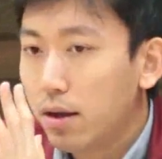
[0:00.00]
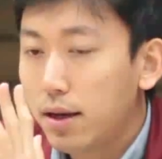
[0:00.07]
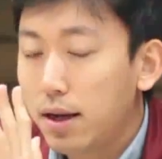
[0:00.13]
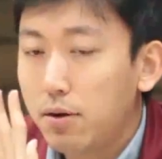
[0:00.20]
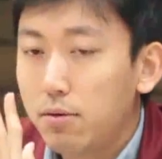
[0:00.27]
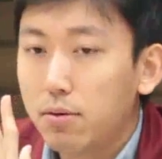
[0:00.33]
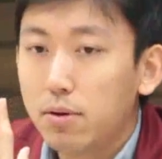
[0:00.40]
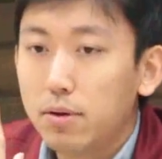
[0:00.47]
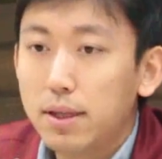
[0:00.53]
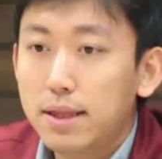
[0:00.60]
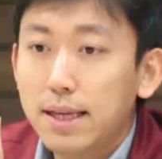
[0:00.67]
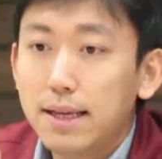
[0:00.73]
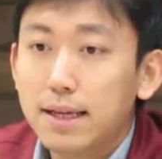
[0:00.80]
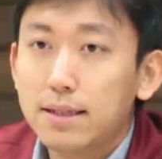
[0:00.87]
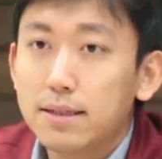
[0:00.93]
Now, the
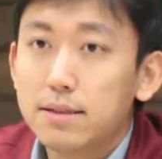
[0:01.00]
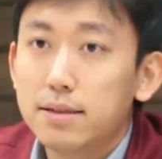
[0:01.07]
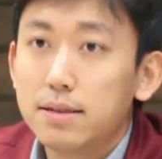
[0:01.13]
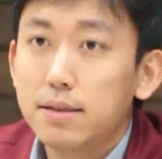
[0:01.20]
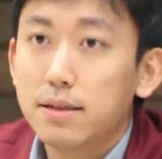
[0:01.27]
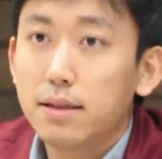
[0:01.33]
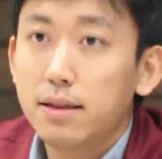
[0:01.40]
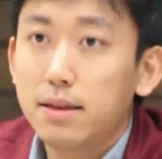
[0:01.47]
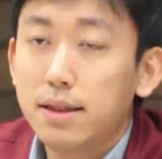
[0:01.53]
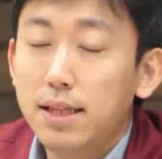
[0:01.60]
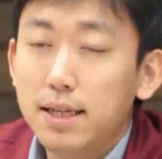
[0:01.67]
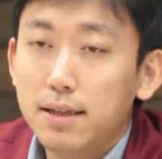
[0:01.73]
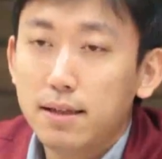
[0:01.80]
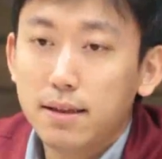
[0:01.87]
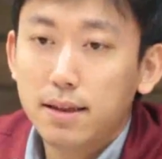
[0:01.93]
thing is,
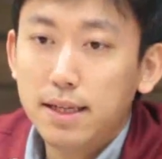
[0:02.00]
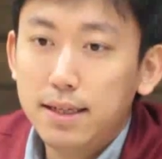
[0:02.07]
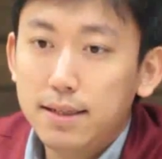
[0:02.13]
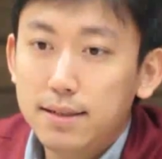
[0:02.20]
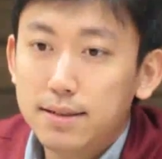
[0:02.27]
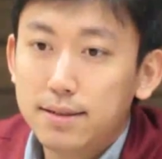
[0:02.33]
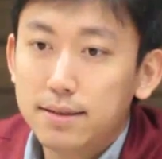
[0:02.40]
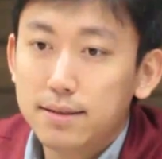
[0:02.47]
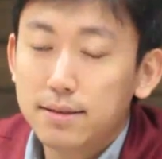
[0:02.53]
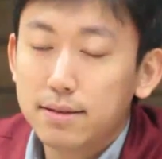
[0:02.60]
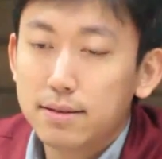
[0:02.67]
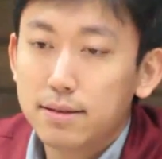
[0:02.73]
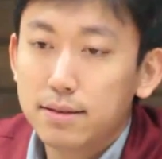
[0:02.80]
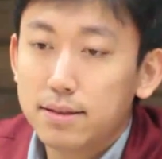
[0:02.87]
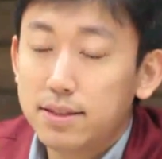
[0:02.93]
these
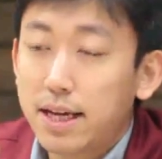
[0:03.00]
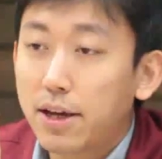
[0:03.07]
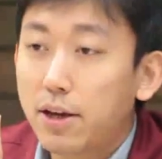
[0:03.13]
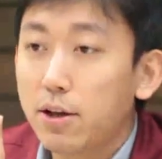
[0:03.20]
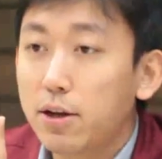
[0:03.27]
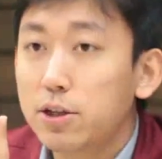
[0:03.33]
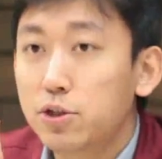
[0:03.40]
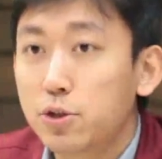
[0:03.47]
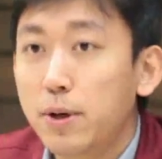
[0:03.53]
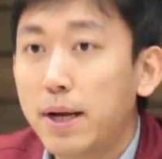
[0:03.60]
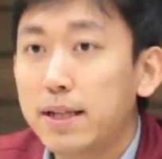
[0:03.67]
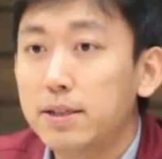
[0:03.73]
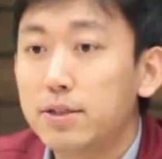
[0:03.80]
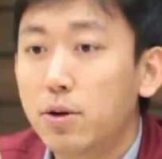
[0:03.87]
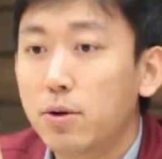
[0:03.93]
secular
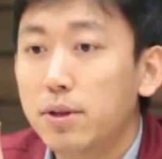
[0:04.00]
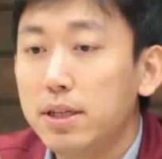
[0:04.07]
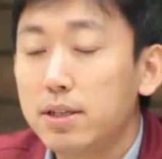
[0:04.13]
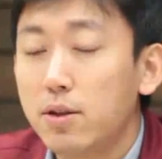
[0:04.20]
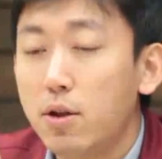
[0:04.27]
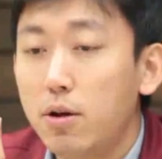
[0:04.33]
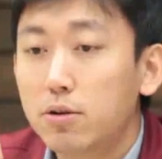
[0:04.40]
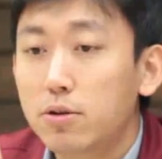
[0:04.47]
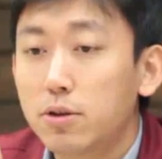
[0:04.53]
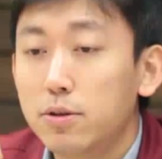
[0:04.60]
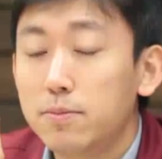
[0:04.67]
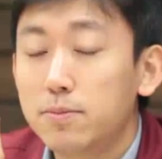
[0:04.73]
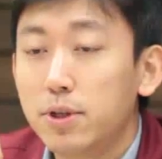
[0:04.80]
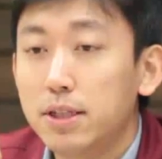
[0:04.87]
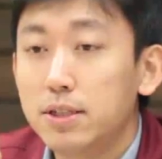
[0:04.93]
trends or these
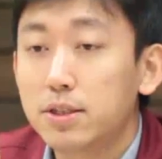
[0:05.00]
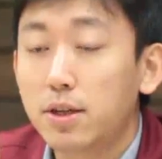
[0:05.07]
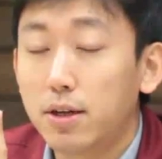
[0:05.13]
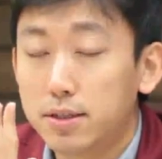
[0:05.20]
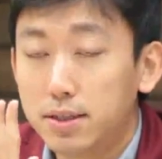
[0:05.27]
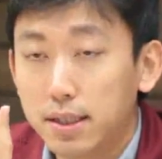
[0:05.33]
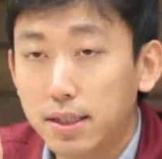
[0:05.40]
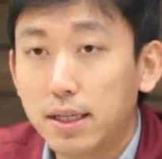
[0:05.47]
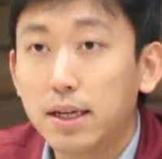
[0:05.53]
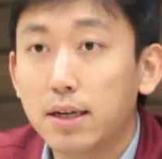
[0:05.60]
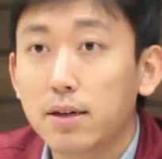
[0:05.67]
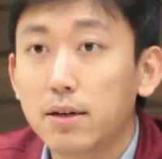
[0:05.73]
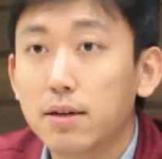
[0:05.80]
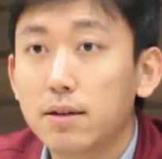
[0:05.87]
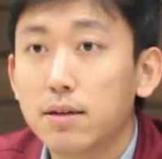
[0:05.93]
long-term trends are still
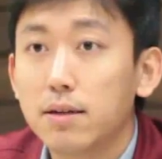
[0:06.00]
here.